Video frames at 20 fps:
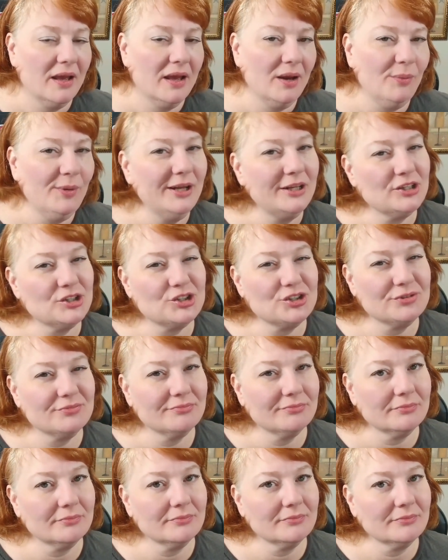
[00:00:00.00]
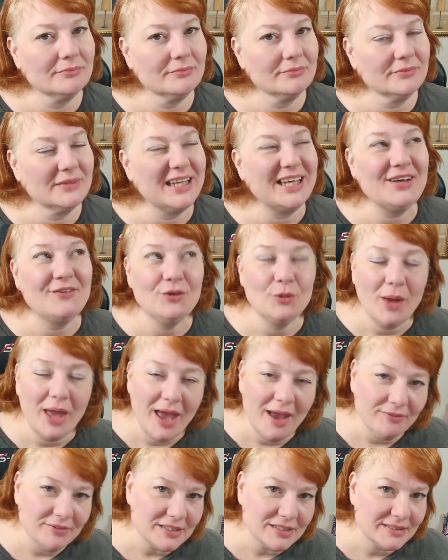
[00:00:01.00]
Which, if you
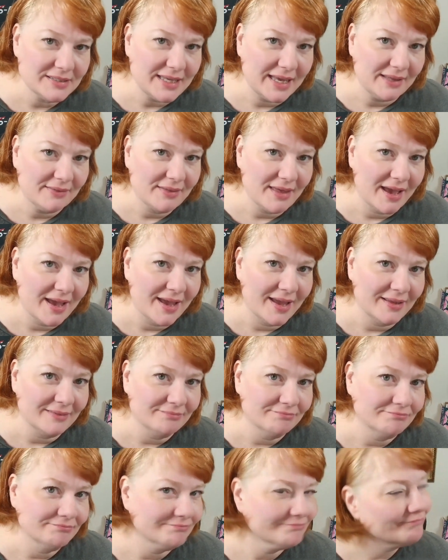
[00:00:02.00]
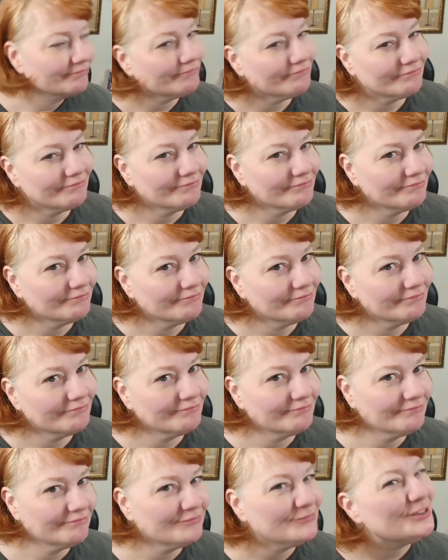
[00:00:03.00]
have to say that,
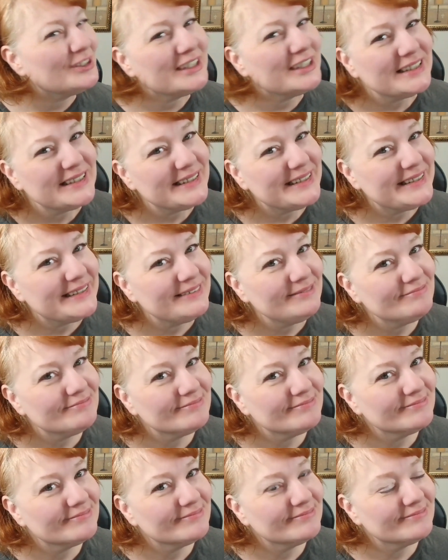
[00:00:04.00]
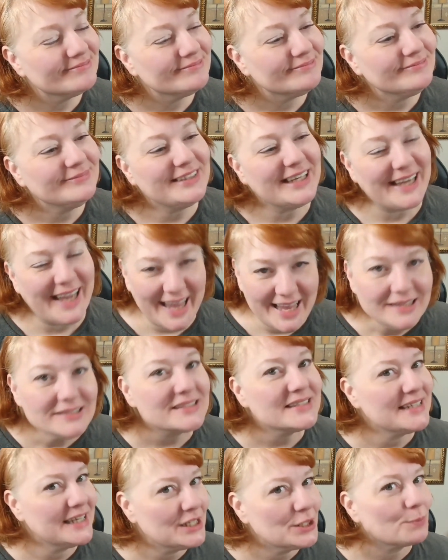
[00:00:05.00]
really? You can't
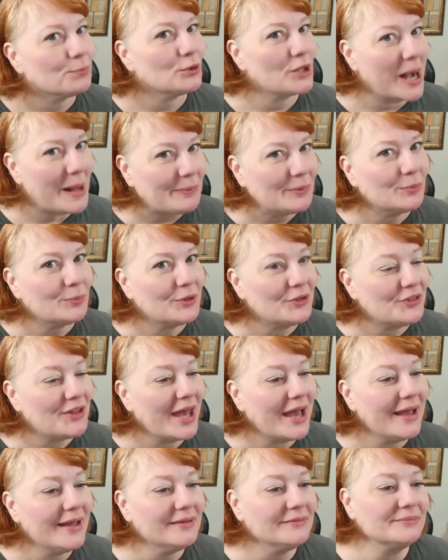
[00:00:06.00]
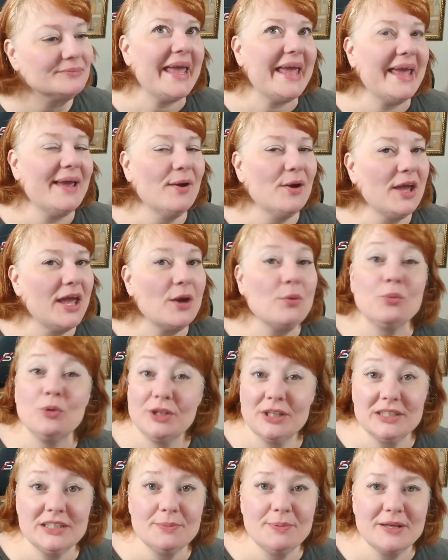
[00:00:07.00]
see the problem with that? It
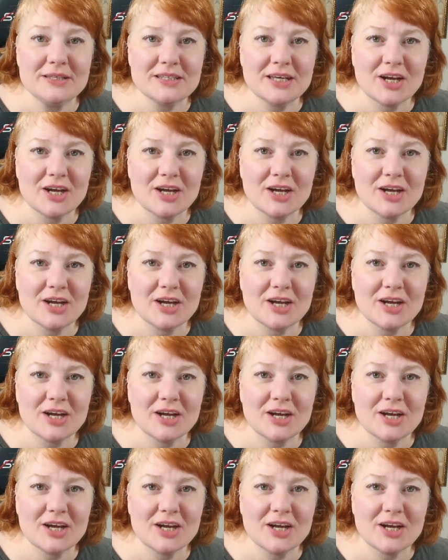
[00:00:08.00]
really depends on